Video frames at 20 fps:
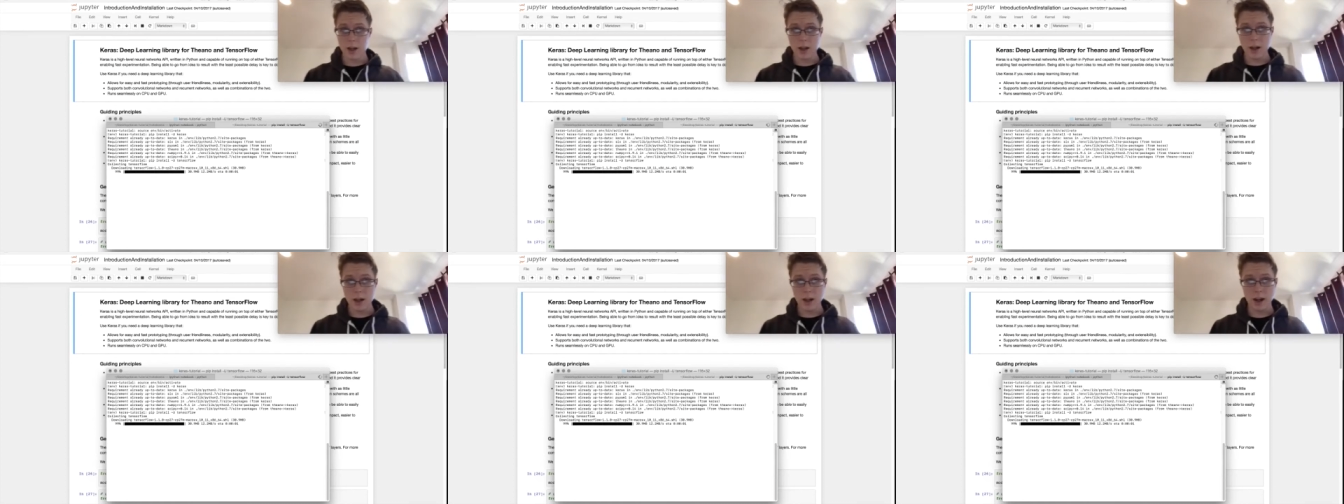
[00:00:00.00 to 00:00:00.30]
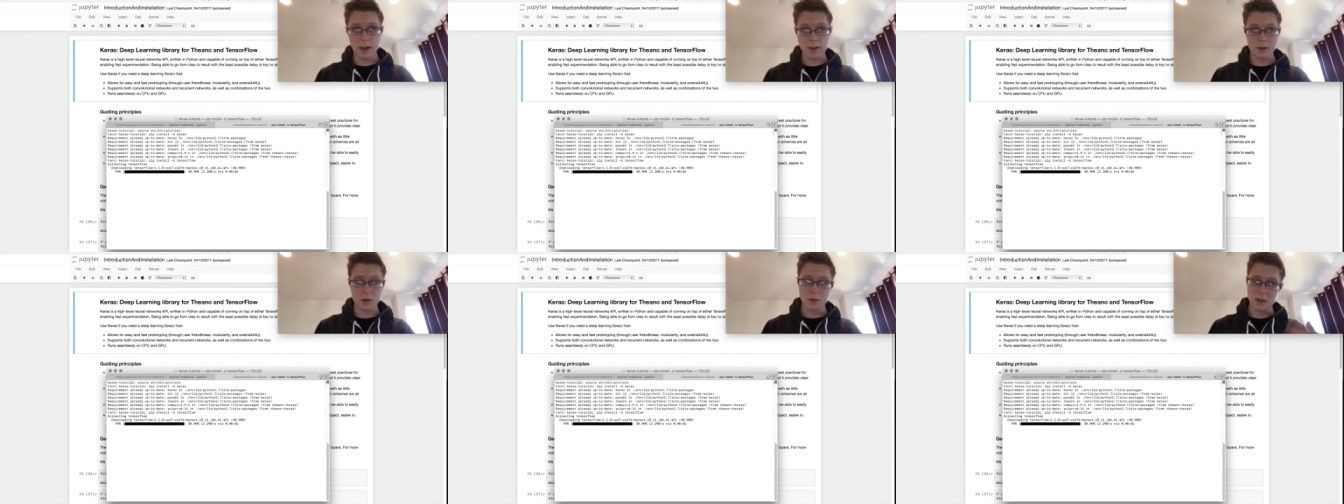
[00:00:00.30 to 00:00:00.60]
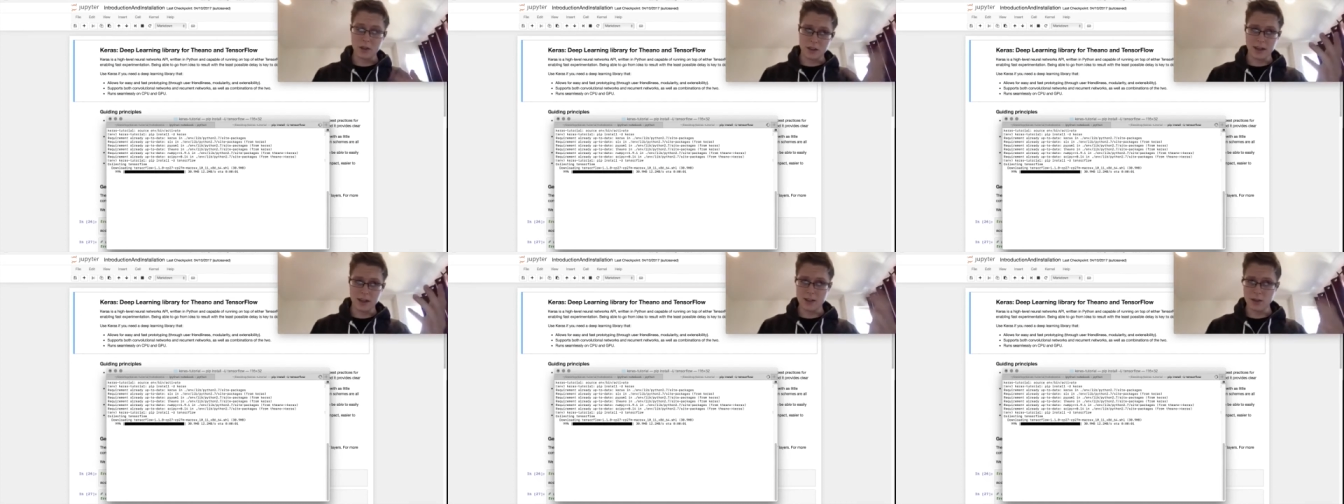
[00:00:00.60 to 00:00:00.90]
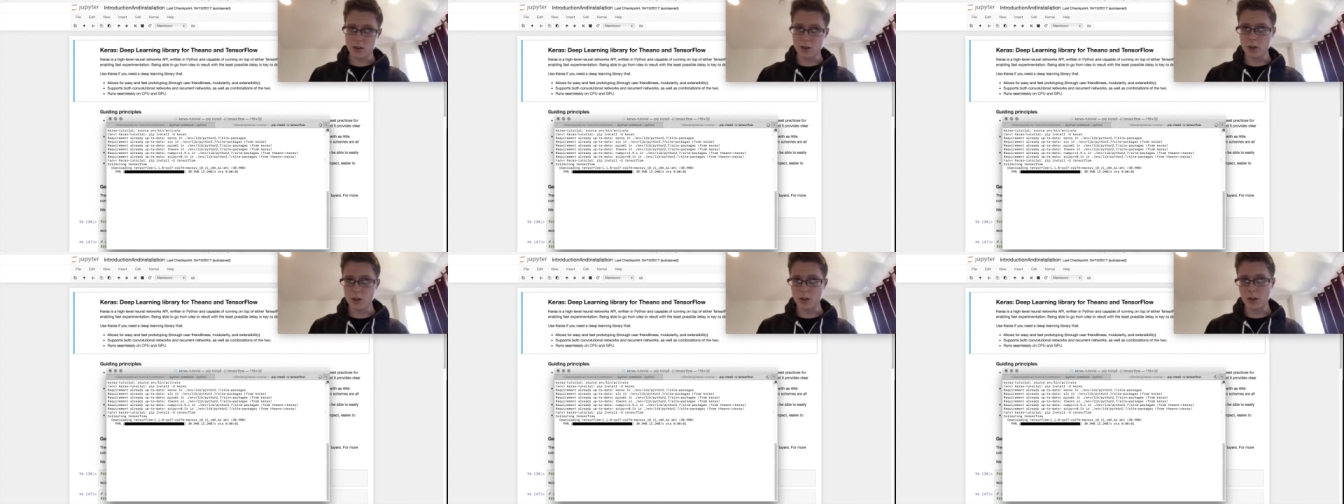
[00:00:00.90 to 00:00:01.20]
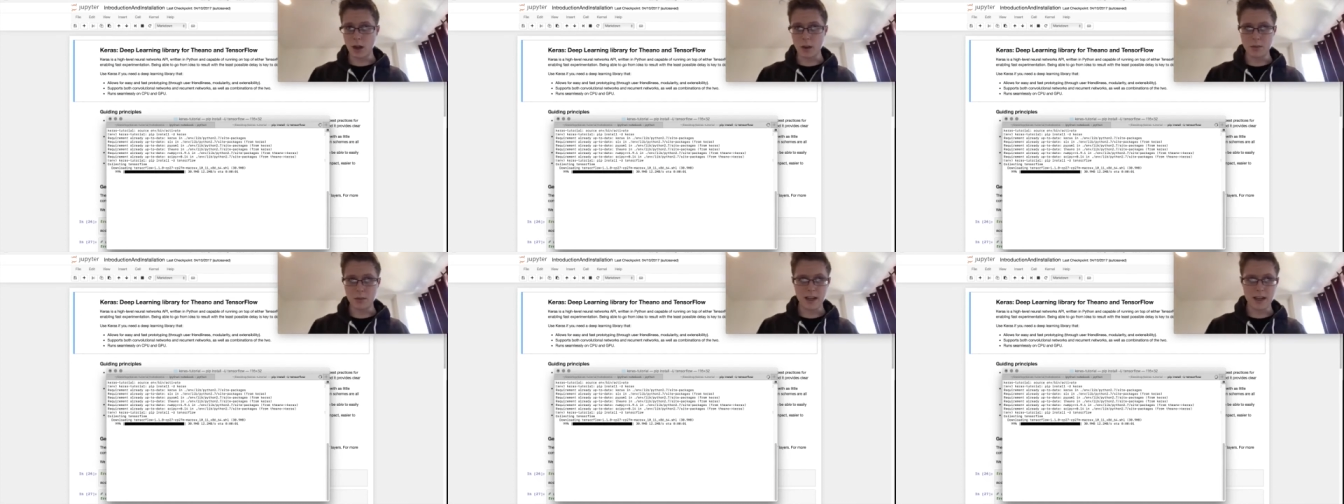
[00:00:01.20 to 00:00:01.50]
Uh, so in this case, it's just
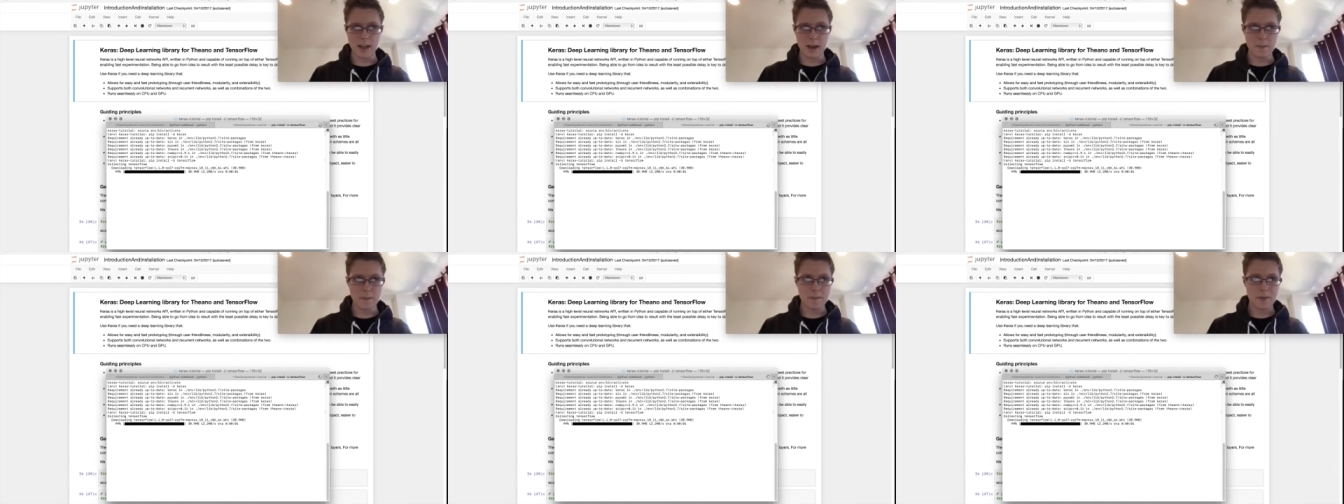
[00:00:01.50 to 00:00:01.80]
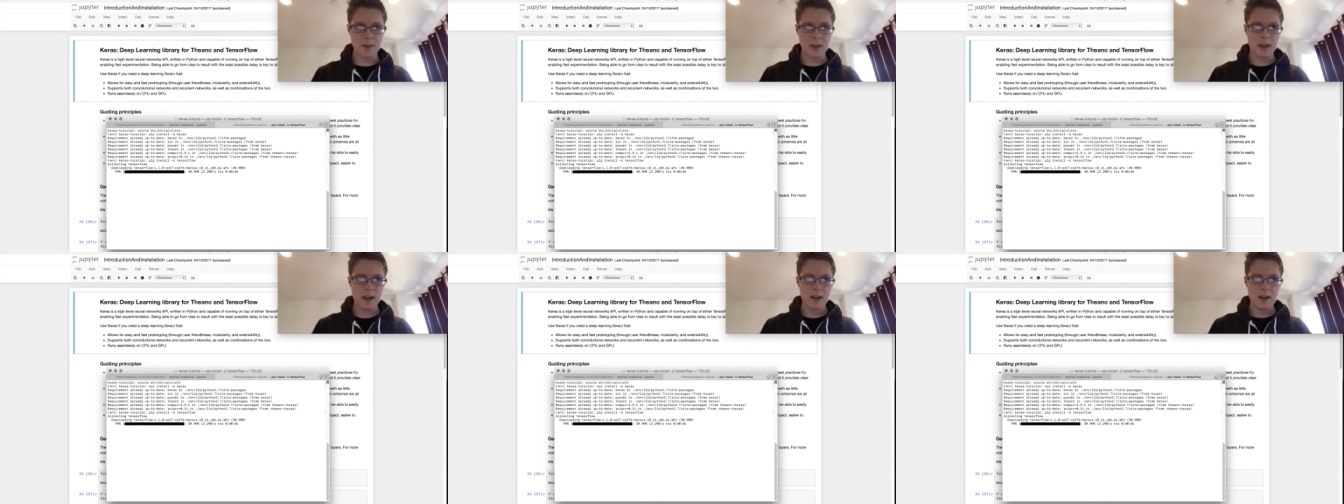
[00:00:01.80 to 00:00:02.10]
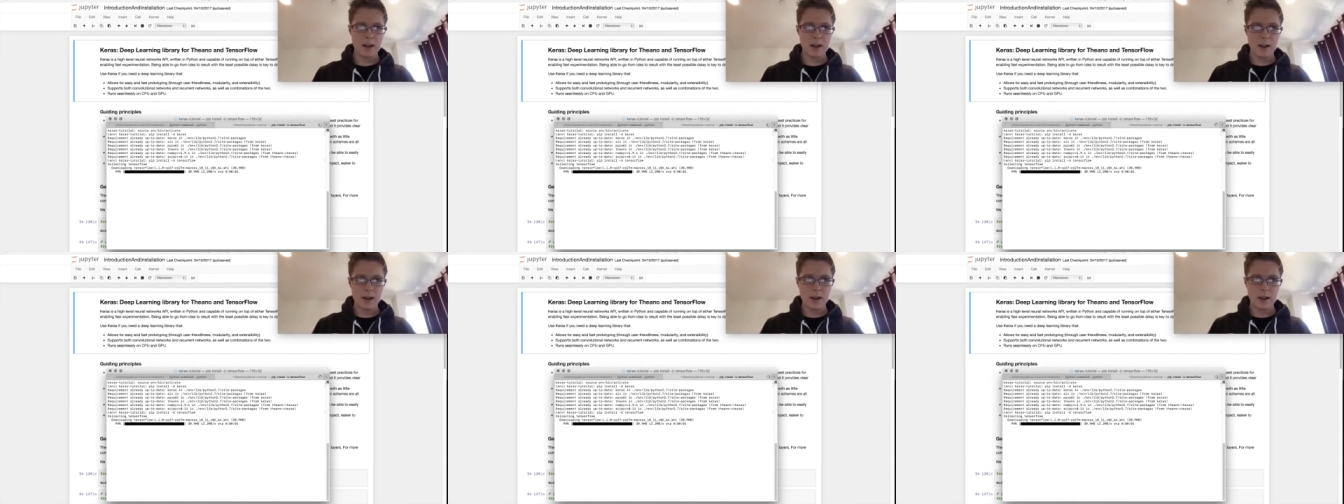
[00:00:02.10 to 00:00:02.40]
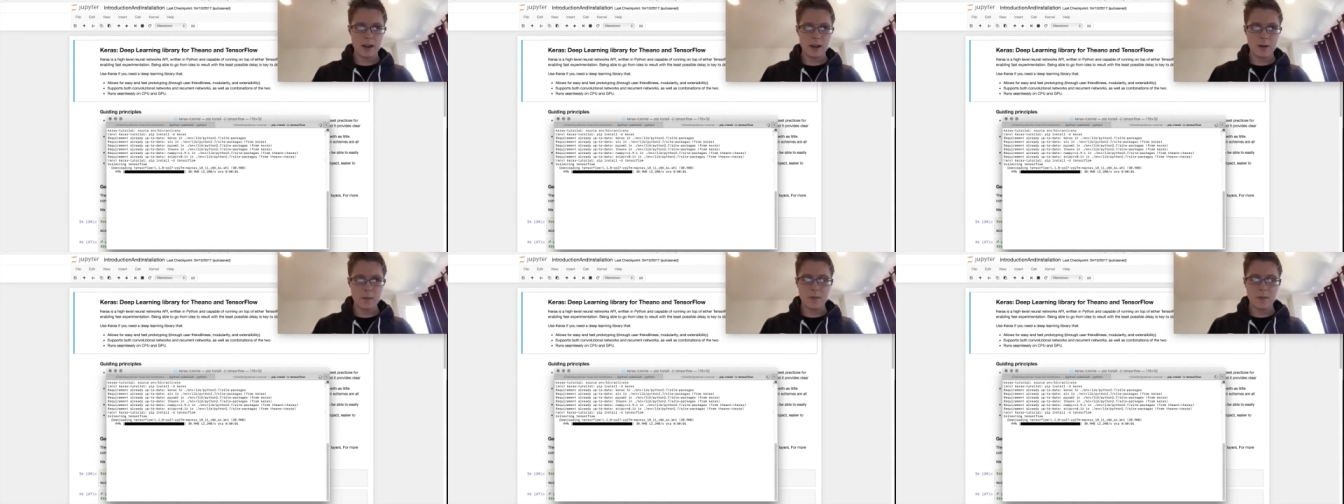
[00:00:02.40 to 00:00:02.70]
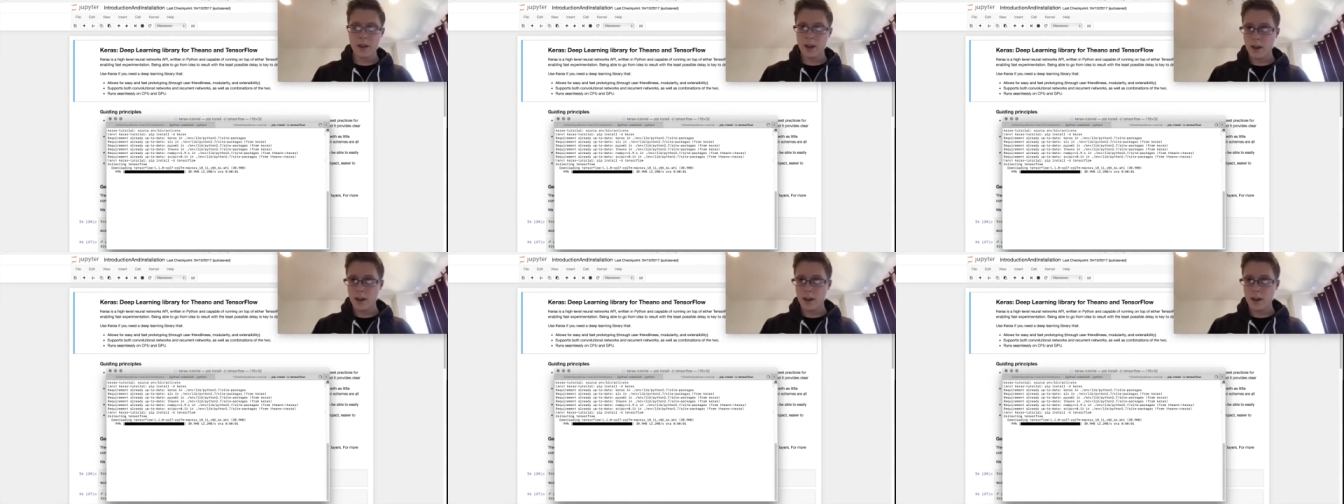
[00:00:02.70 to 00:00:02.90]
updating. Um,